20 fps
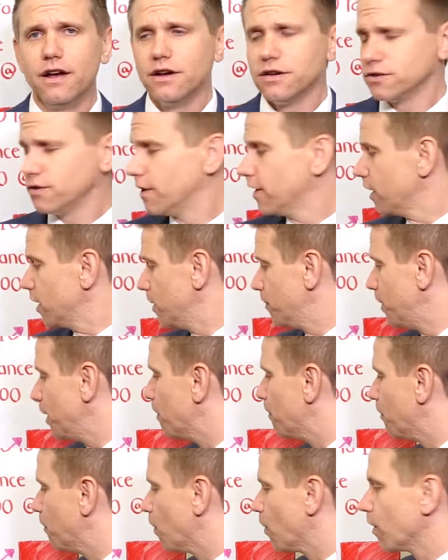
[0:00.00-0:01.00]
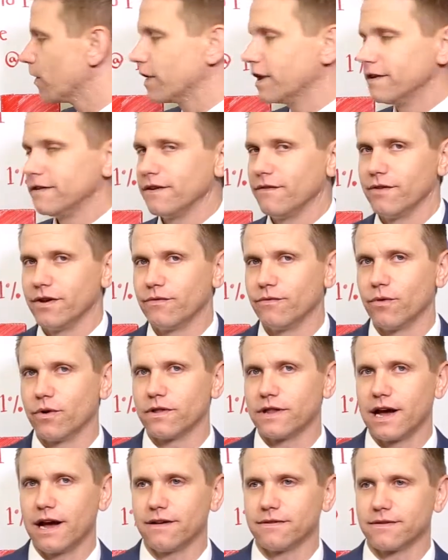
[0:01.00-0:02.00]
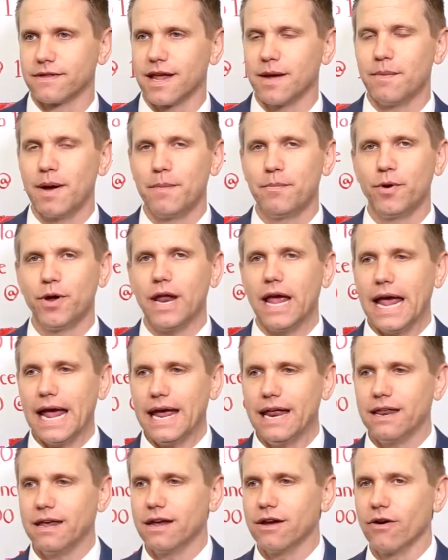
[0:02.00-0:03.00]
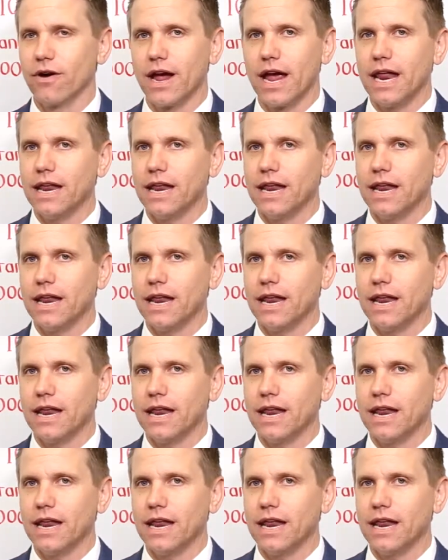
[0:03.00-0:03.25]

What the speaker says: So they're going to put more than 74,000. They might put $80,000 or